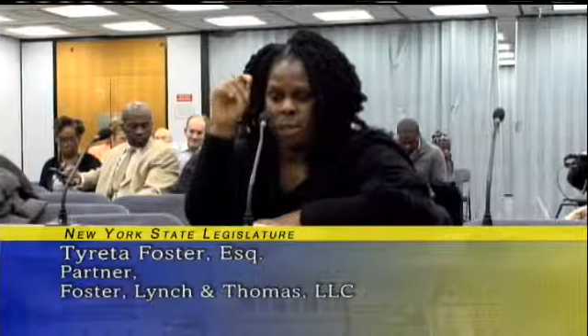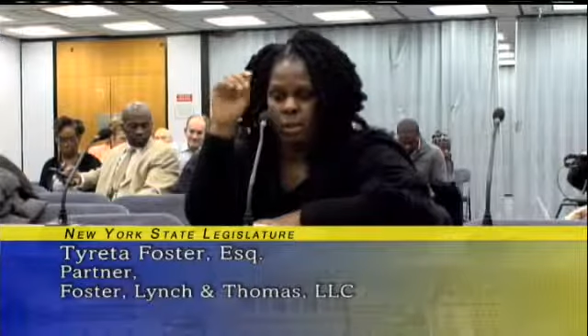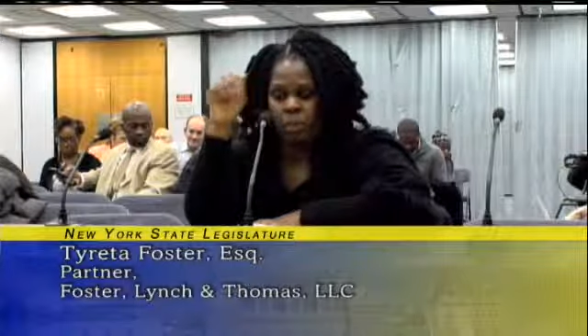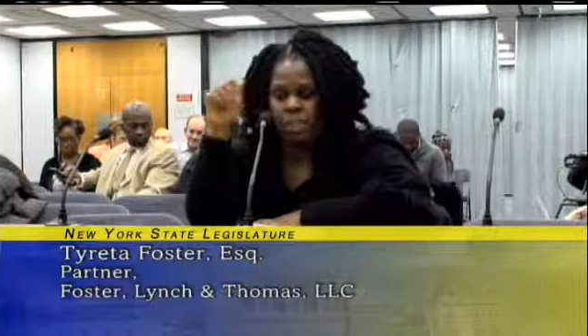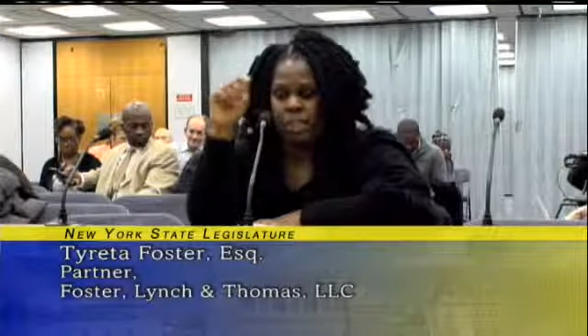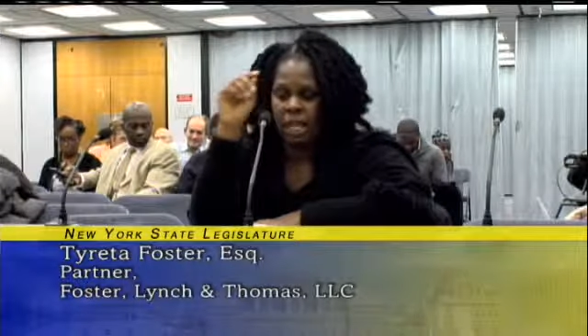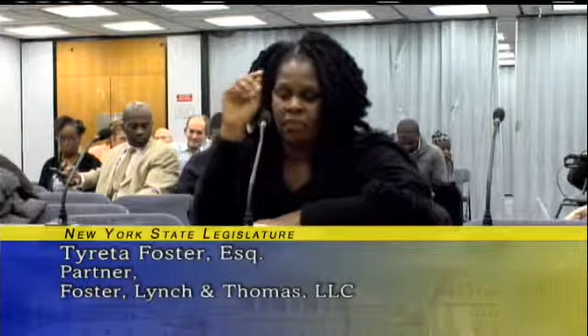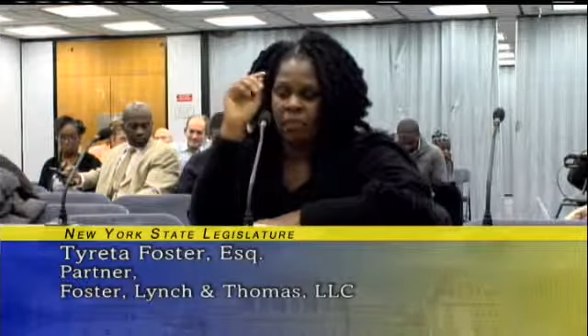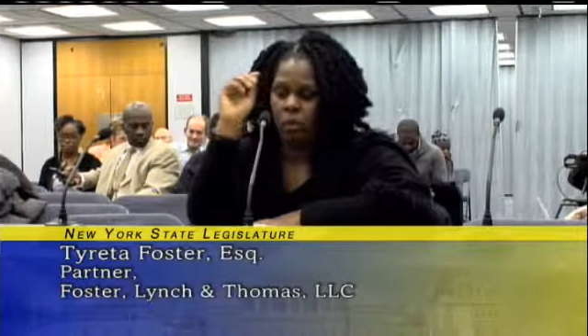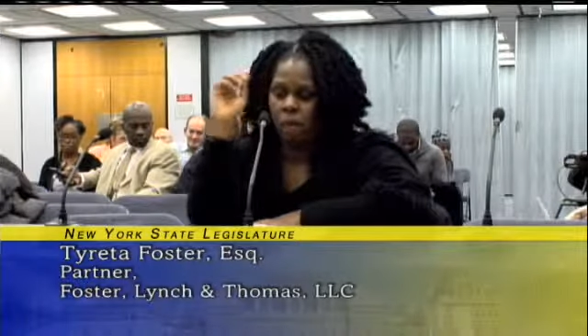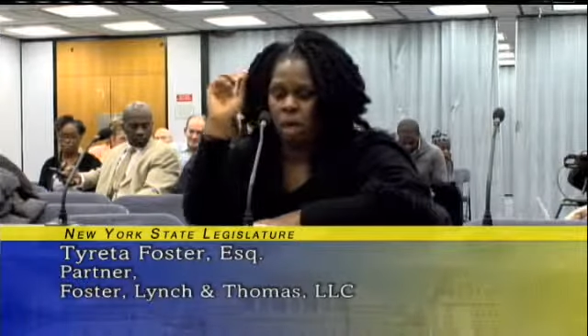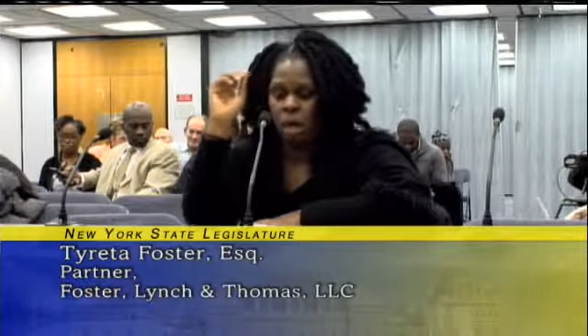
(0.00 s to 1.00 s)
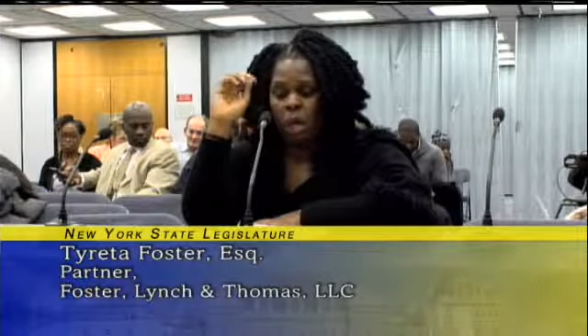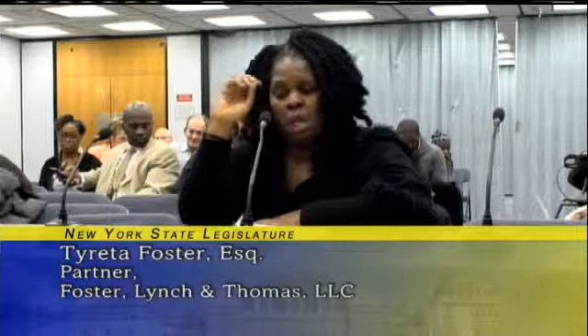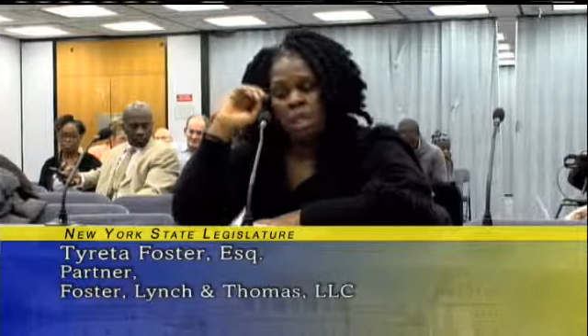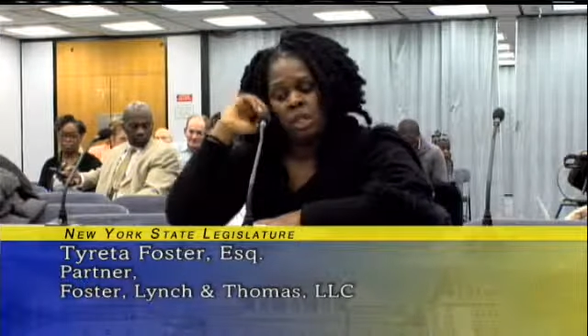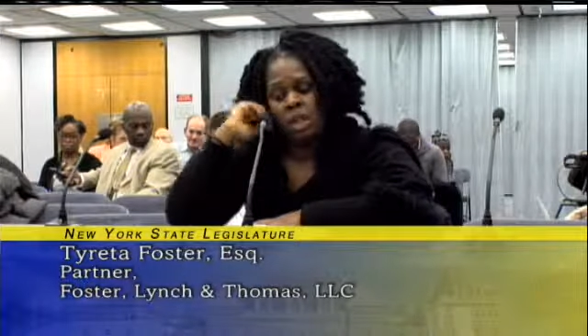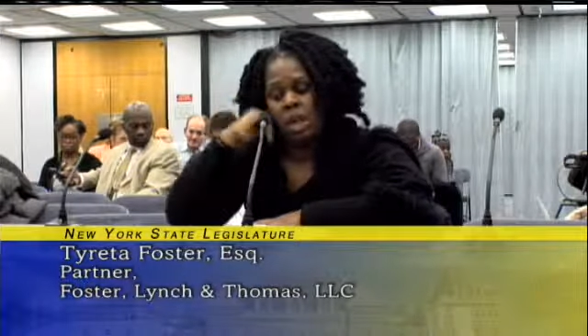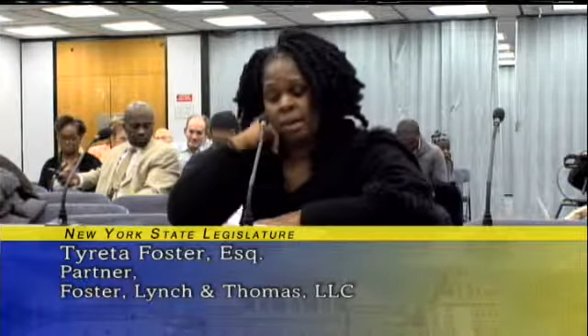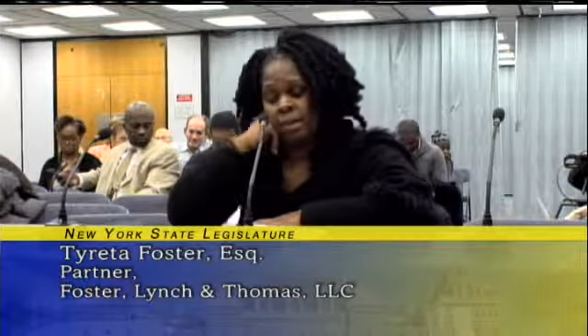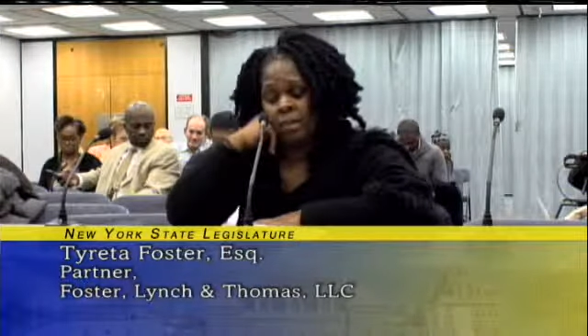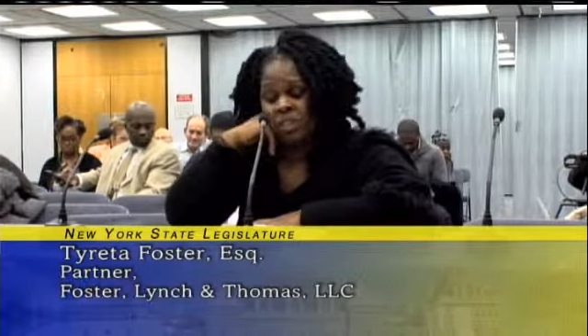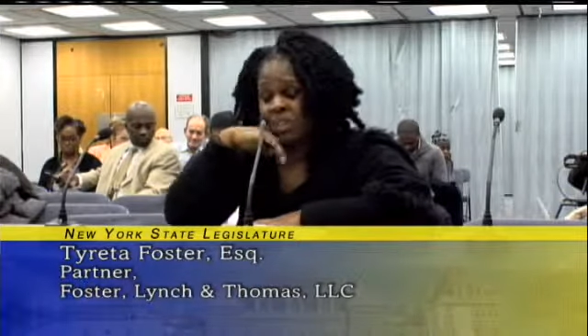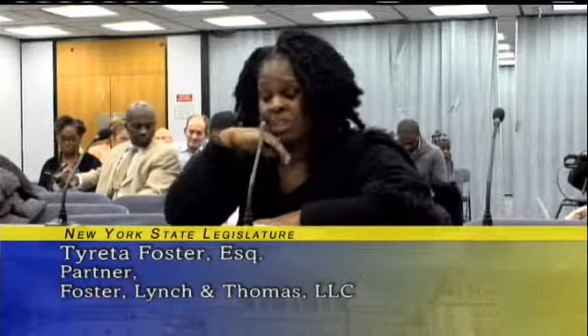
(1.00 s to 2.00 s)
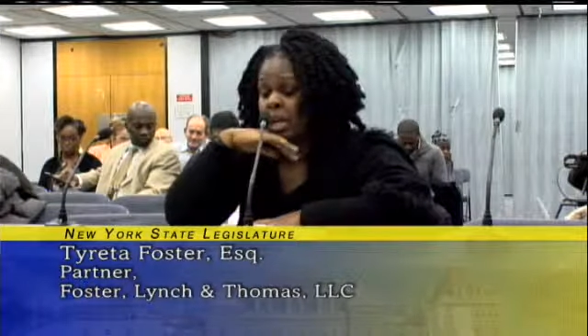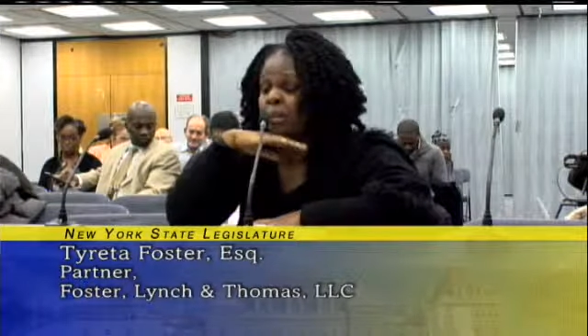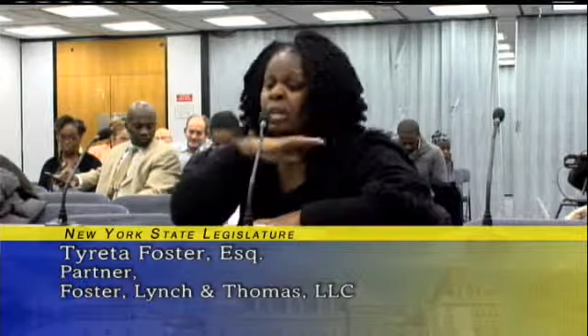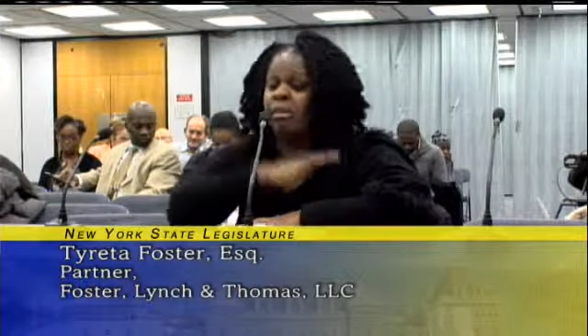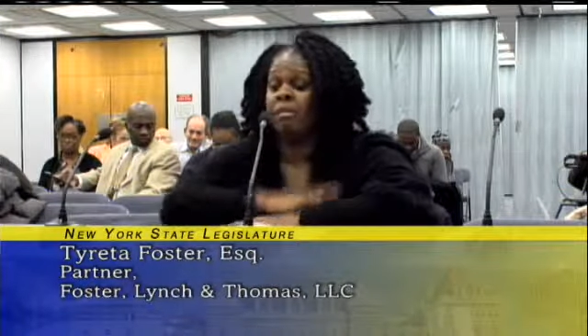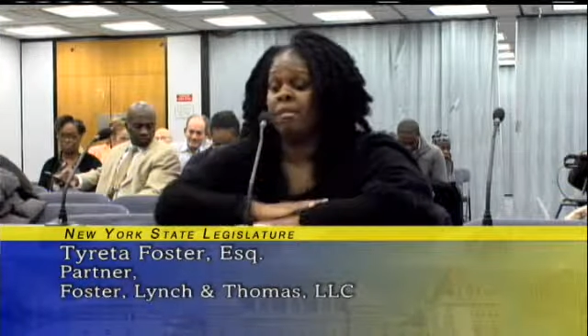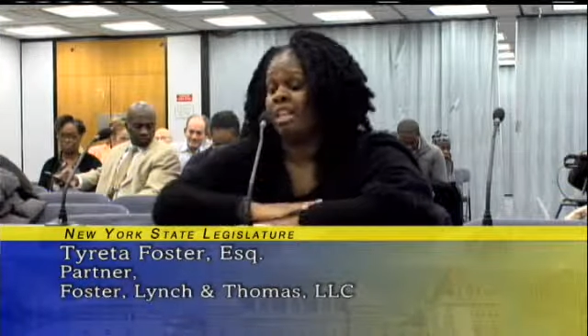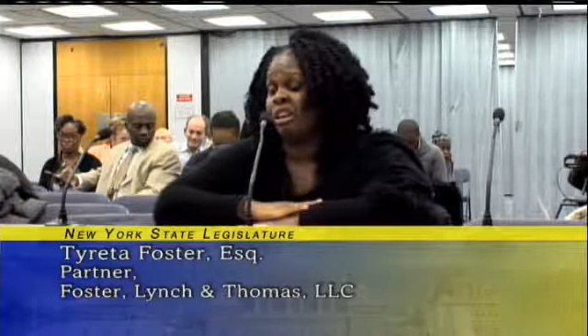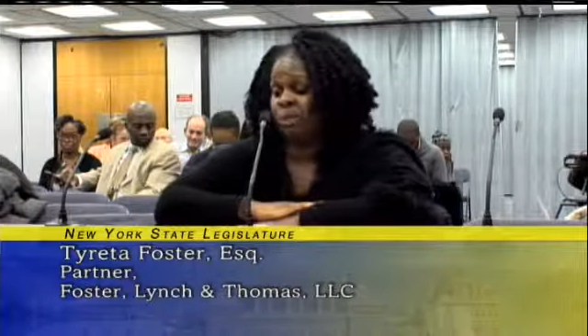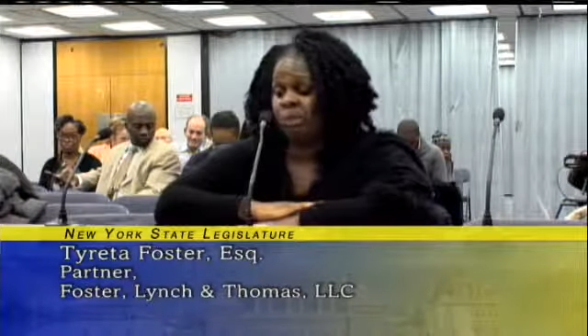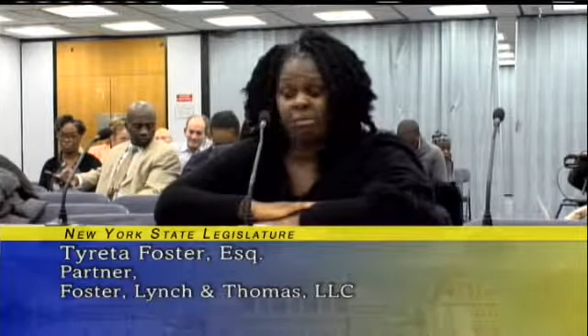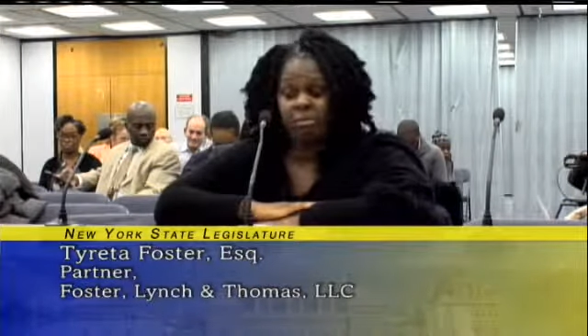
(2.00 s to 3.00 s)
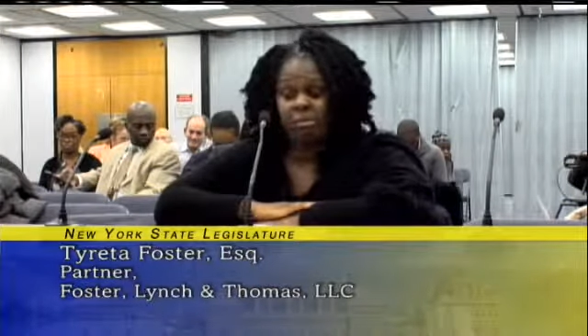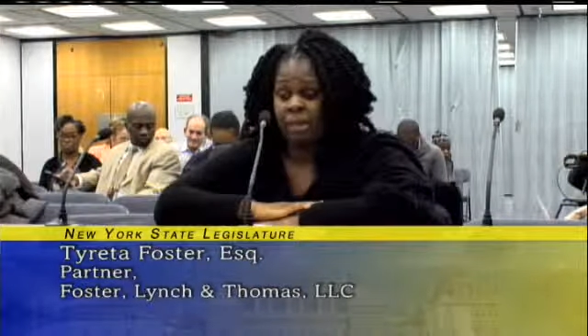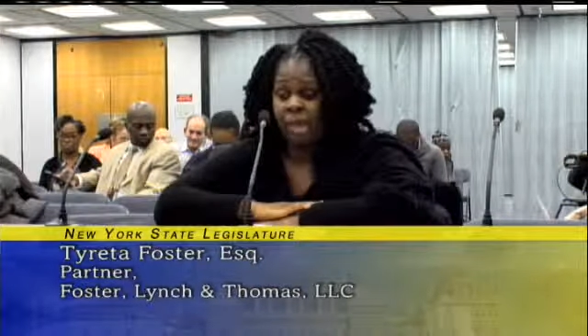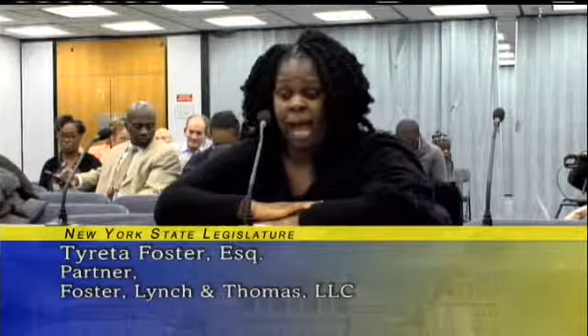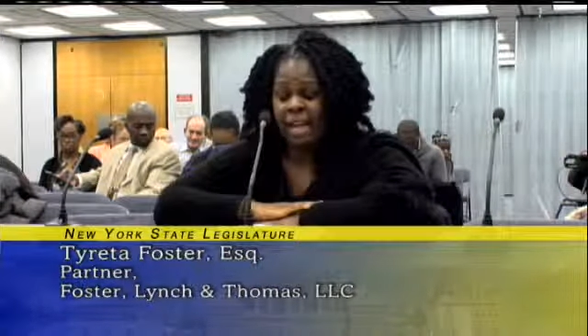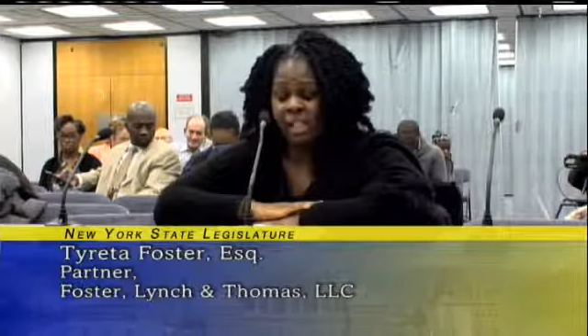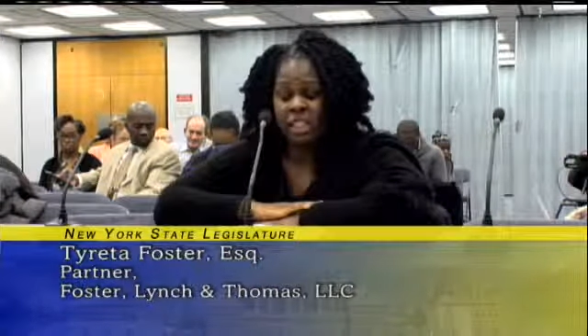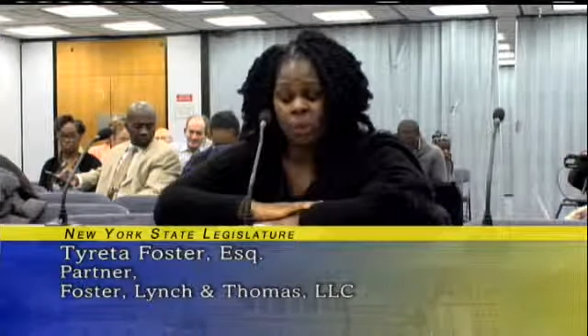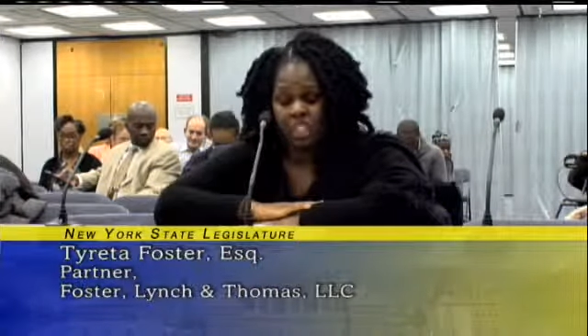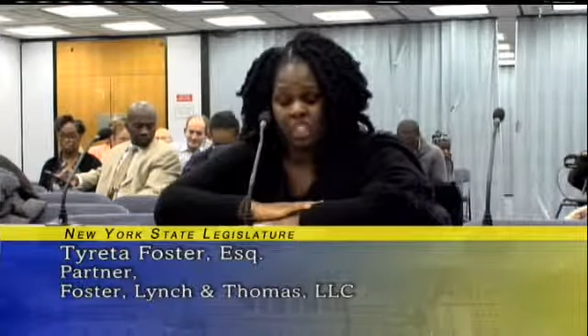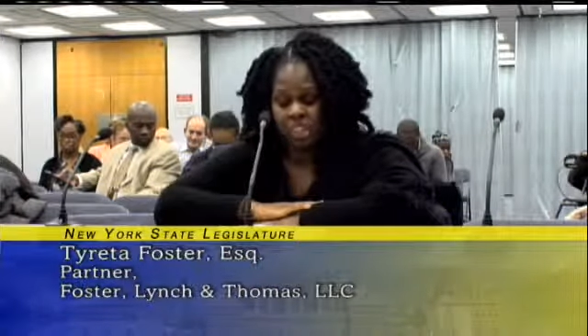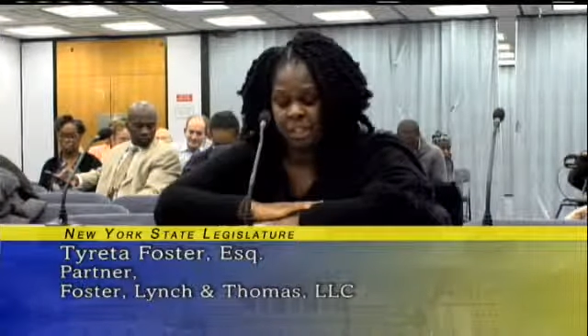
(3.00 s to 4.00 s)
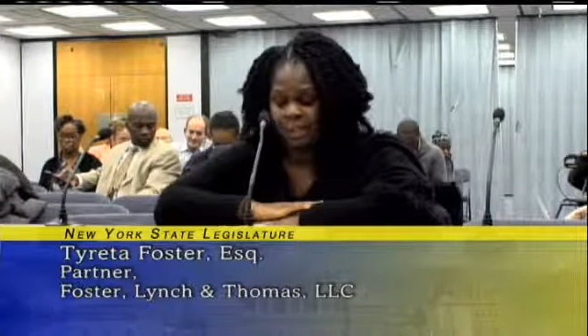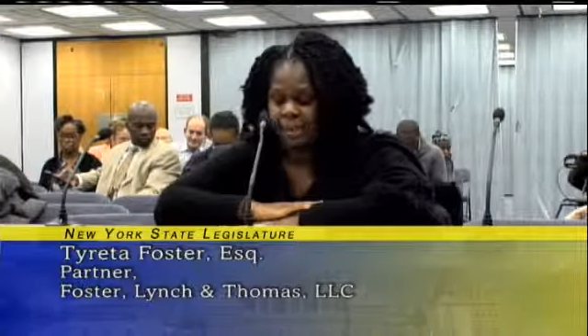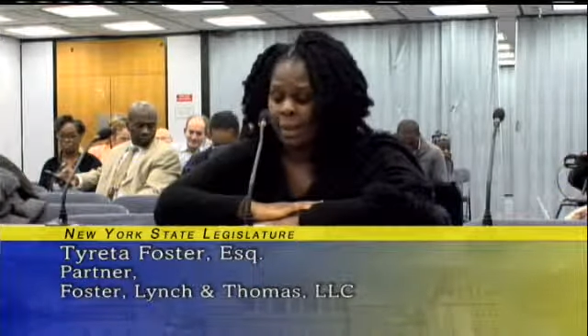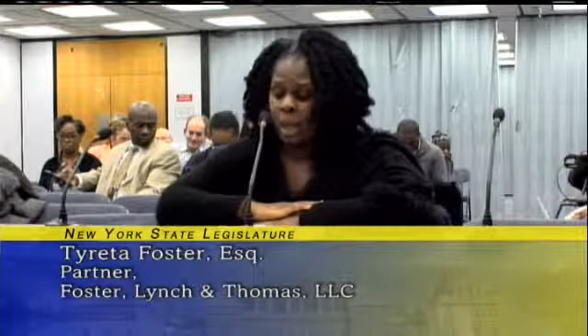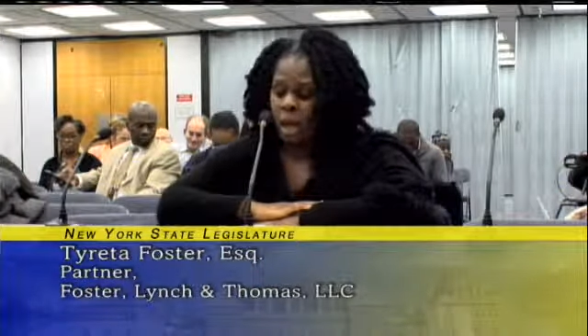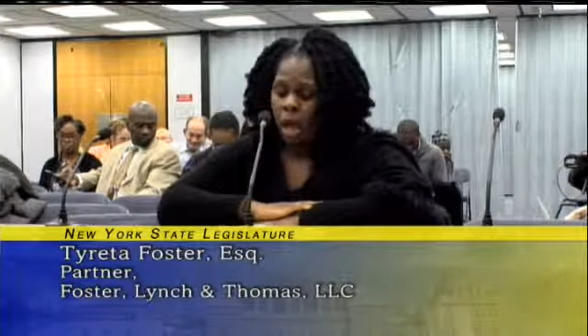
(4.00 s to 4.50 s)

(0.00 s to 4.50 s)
that I will say before Mr. Chairman, you know, has his questions.